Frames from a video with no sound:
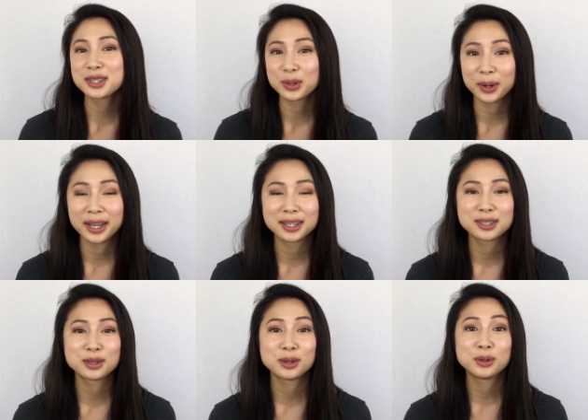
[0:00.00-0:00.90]

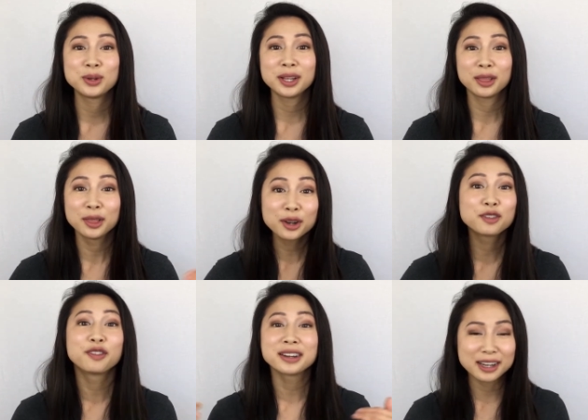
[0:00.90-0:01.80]
choice to look
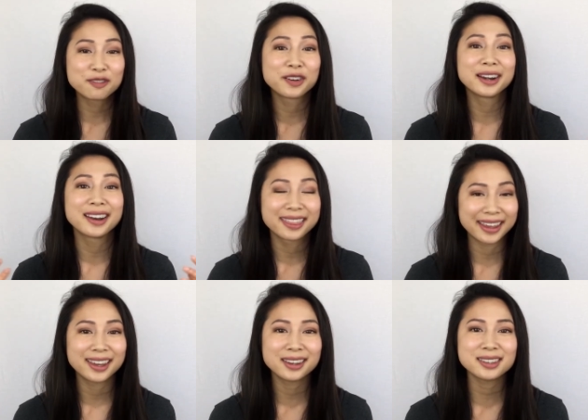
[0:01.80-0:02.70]
for different
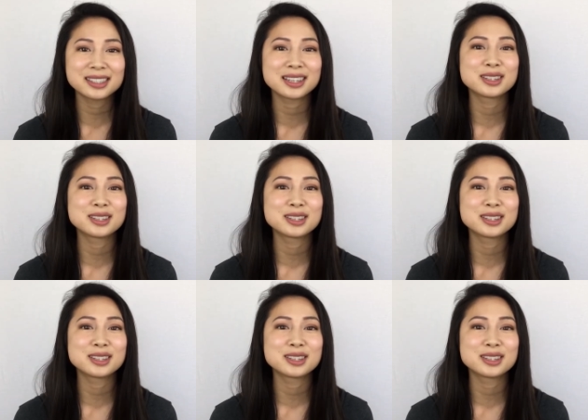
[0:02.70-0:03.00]
things